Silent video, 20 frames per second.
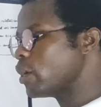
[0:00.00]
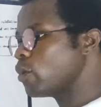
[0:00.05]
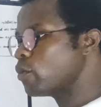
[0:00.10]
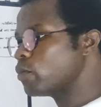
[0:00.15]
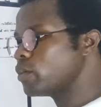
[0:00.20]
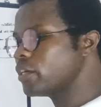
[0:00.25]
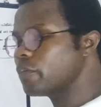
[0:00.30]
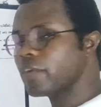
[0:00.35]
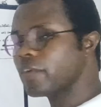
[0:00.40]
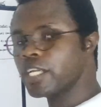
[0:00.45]

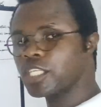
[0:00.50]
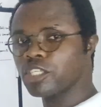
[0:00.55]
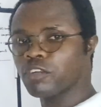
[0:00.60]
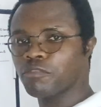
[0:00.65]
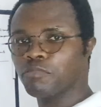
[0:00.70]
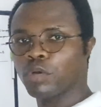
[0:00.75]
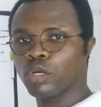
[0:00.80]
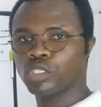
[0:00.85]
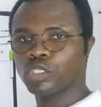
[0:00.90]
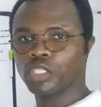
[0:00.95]
know the range
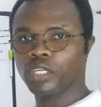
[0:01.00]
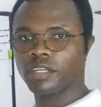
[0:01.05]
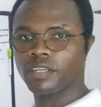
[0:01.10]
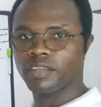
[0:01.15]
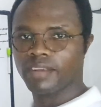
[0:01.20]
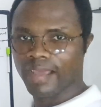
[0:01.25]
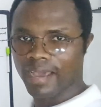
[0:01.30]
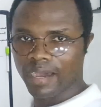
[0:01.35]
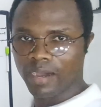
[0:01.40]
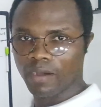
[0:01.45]
of
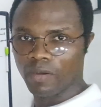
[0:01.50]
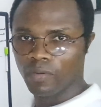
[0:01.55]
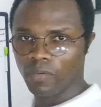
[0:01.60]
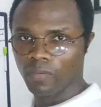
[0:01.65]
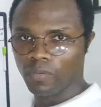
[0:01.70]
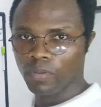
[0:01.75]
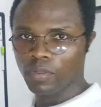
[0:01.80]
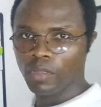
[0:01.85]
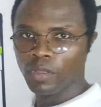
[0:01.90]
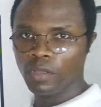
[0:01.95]
motion
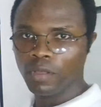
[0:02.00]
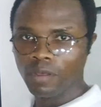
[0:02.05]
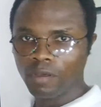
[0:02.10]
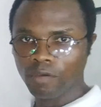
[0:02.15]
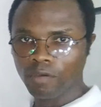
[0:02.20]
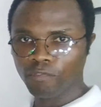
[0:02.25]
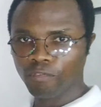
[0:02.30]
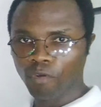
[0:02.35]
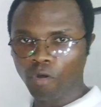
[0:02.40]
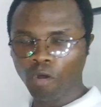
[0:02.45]
now
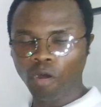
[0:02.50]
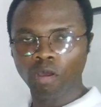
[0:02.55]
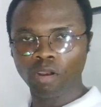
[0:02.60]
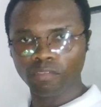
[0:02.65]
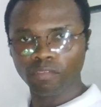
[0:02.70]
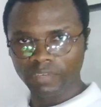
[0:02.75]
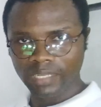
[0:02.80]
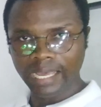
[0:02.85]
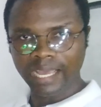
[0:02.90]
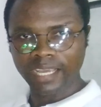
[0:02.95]
for
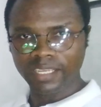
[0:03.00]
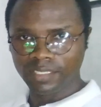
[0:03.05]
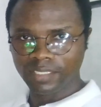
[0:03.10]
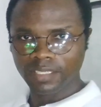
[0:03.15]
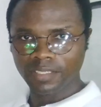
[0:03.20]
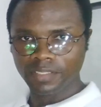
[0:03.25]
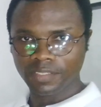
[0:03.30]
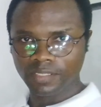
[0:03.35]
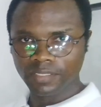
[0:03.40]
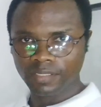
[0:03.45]
all of the
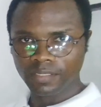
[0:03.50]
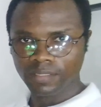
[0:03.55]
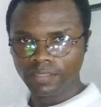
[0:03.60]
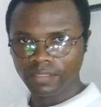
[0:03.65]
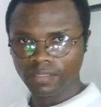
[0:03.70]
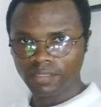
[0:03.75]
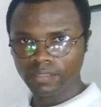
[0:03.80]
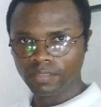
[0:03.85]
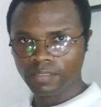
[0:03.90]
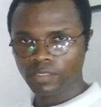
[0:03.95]
axes,
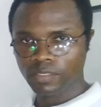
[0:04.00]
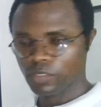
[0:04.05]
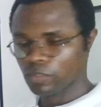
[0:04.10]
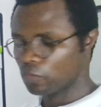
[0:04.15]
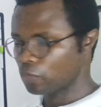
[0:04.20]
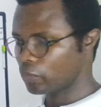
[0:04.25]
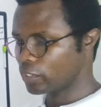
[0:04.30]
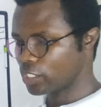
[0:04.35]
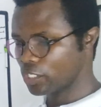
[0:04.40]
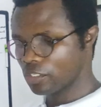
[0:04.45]

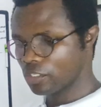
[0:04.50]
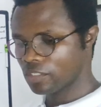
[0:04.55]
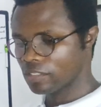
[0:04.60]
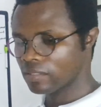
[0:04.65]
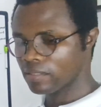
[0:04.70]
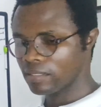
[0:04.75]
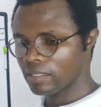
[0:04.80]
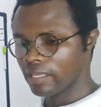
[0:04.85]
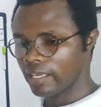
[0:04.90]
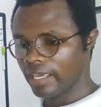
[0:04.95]
which
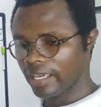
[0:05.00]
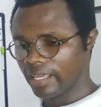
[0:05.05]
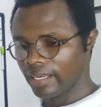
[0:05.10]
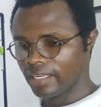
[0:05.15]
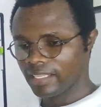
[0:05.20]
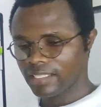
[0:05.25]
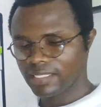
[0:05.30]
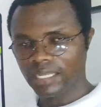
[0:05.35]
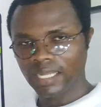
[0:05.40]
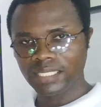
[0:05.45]
is
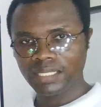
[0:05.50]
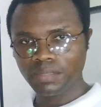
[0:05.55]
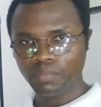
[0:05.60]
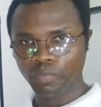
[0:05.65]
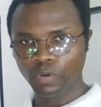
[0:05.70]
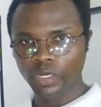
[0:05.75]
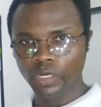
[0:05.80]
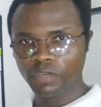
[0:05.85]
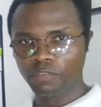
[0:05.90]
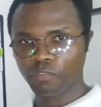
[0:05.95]
the
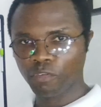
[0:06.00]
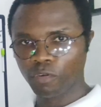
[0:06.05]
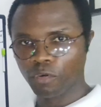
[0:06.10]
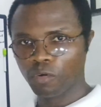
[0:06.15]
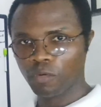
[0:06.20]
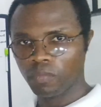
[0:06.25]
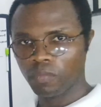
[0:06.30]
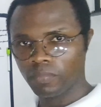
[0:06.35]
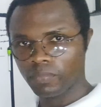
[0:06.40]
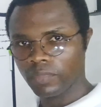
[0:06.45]
starting point
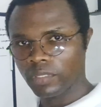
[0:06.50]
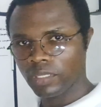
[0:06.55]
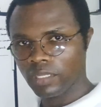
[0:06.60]
for